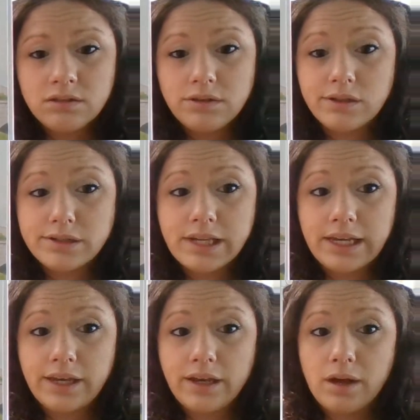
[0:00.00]
Looks
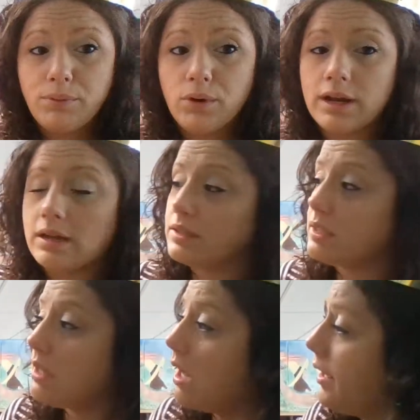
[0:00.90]
like he got put
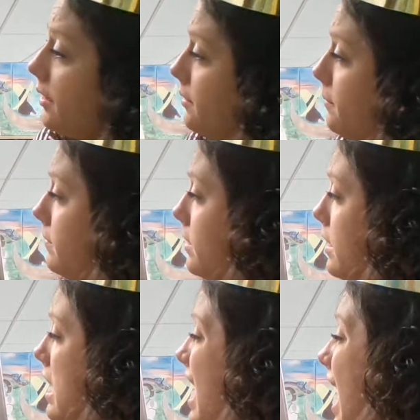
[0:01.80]
outside.
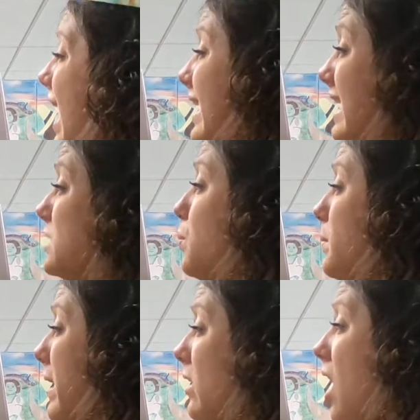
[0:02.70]
I guess we're
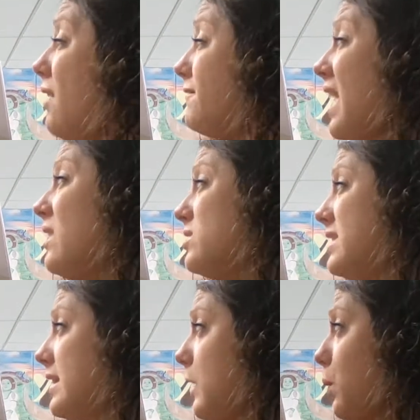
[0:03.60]
better off now,
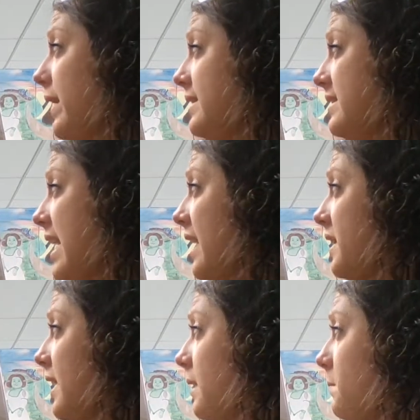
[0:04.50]
said the queen
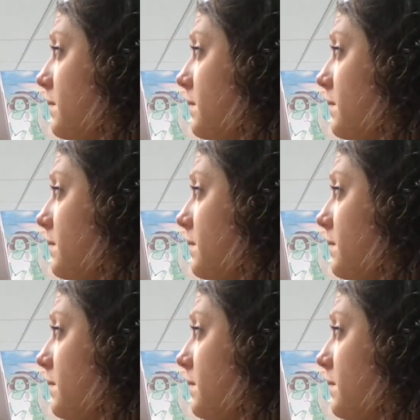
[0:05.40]
sadly.